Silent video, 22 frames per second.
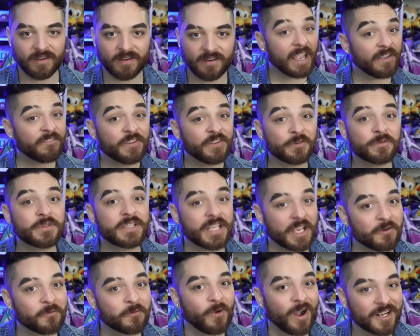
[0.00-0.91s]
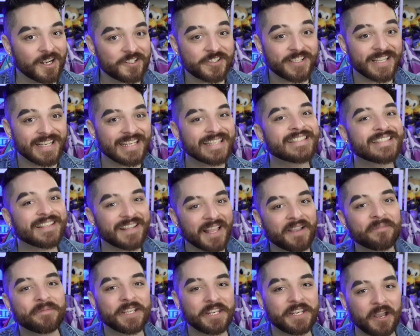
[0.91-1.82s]
If you did watch this,
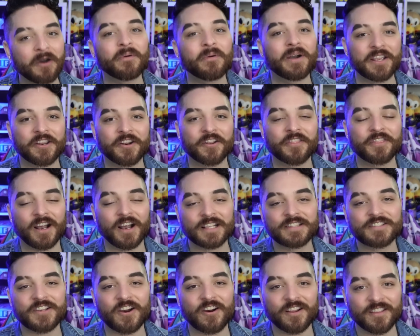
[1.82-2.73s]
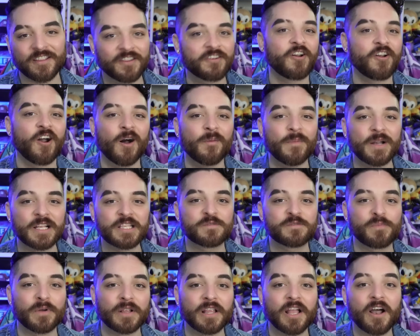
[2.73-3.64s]
let me know what your thoughts are in the comments
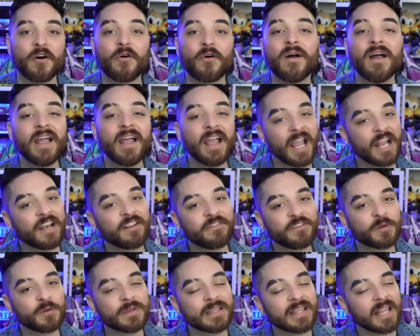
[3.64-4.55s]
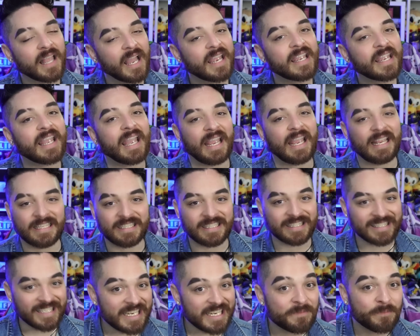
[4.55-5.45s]
below. And if you would like a
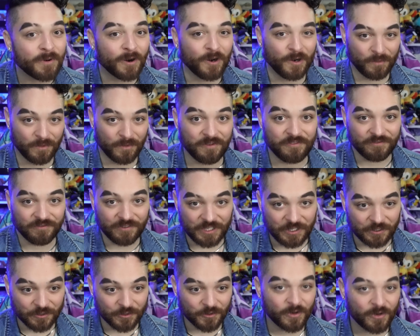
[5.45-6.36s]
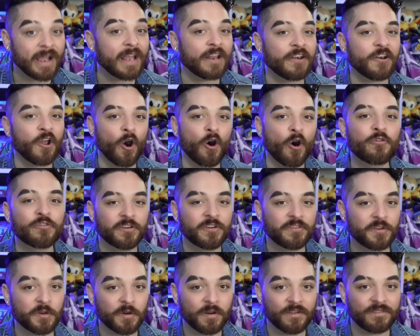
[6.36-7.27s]
deeper review and
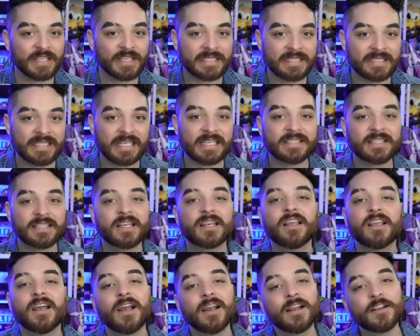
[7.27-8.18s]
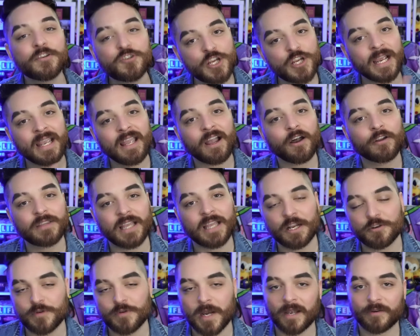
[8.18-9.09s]
overview of this season, check out
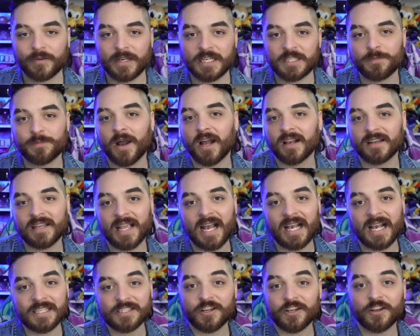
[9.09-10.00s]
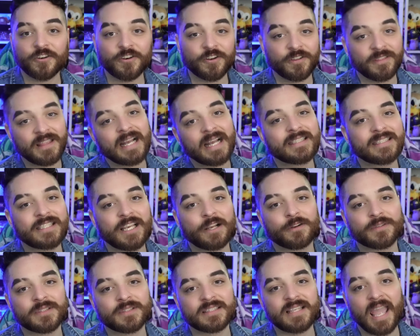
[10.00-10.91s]
that Drag Race podcast under That
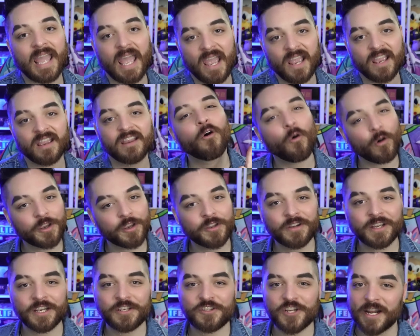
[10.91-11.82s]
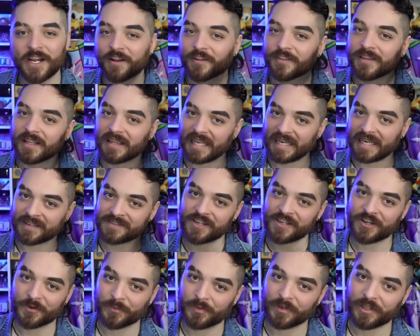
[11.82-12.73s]
Sounds Gay, or you could check out the links
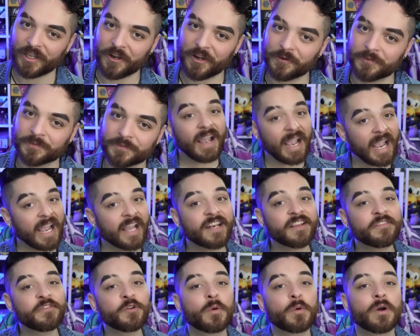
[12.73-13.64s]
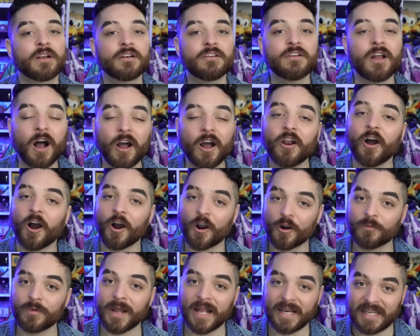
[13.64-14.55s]
that are below. And if you are not
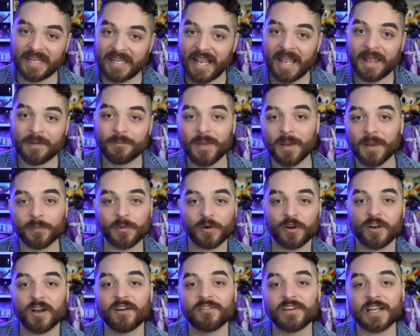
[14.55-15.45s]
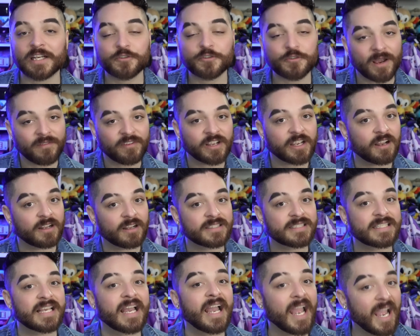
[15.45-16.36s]
already a member of
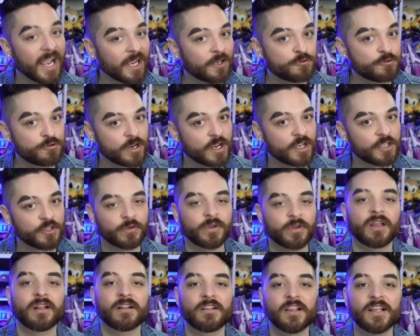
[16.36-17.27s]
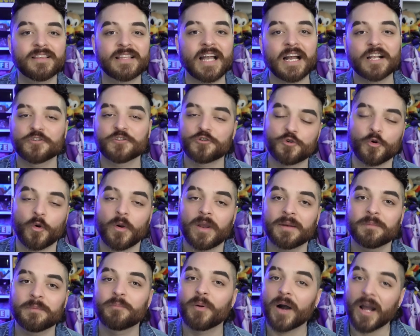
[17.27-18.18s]
Extravaganza Extra, you can click that
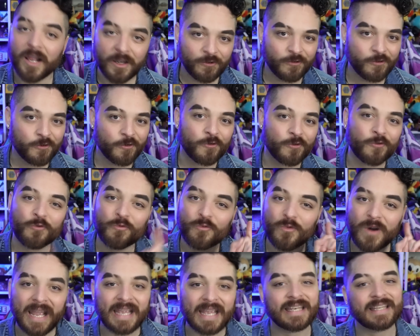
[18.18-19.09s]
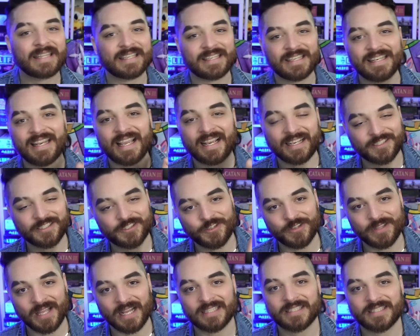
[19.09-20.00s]
join button right next
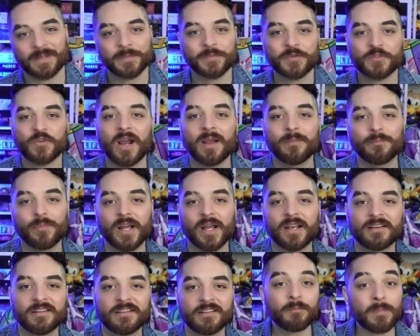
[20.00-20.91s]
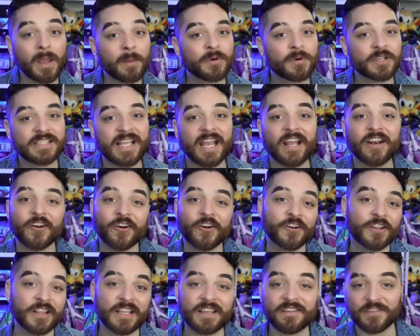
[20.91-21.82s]
to that subscribe button. Members get
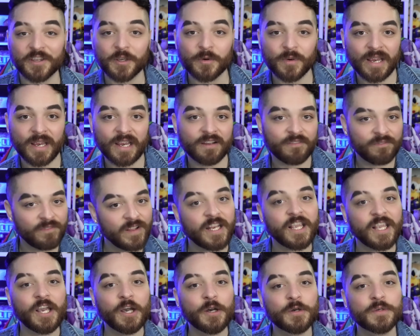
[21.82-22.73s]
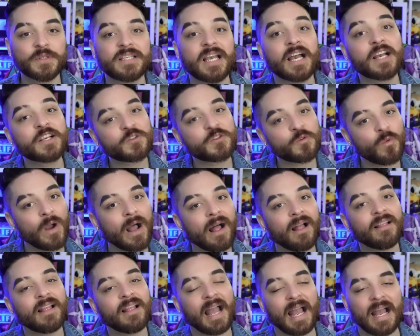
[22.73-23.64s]
early viewing of videos as
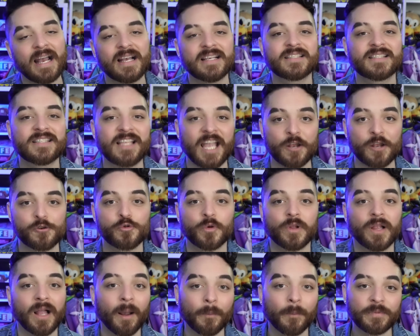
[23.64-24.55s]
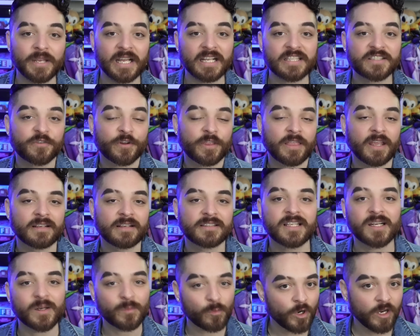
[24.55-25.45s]
well as schedule updates for things
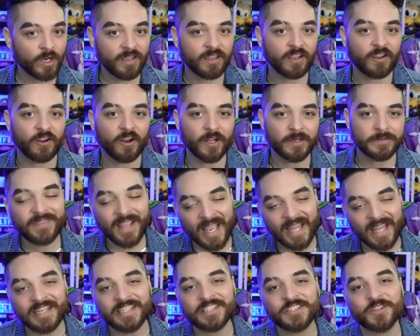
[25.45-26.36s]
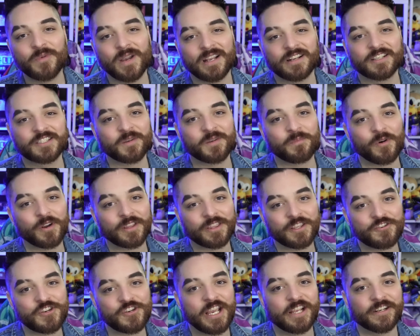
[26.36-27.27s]
that I'm working on. And it's a way to support the
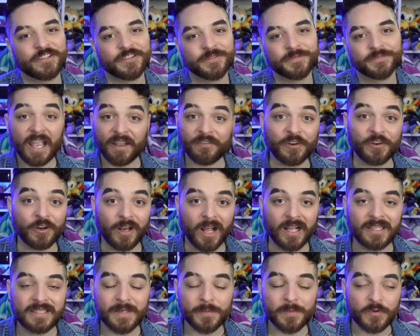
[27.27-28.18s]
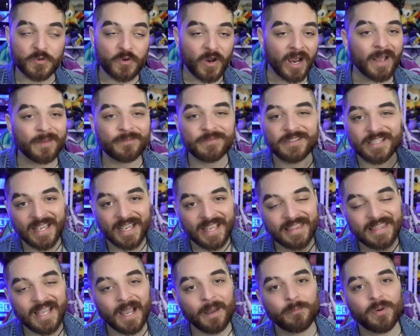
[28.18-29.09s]
channel. If you're not subscribed,
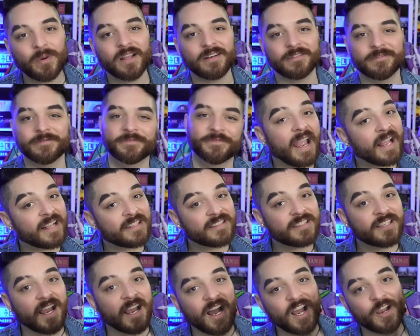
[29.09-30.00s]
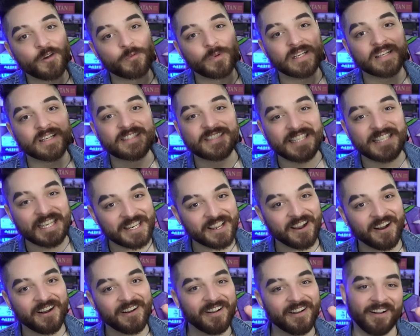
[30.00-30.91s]
hit that button. And I will see
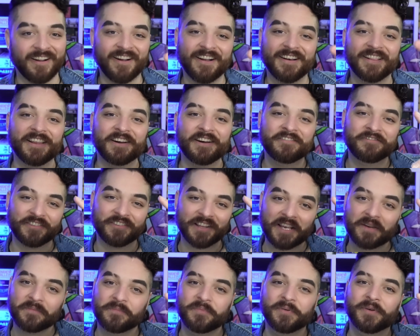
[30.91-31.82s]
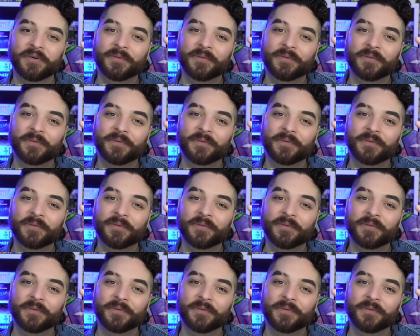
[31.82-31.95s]
y'all on the flip.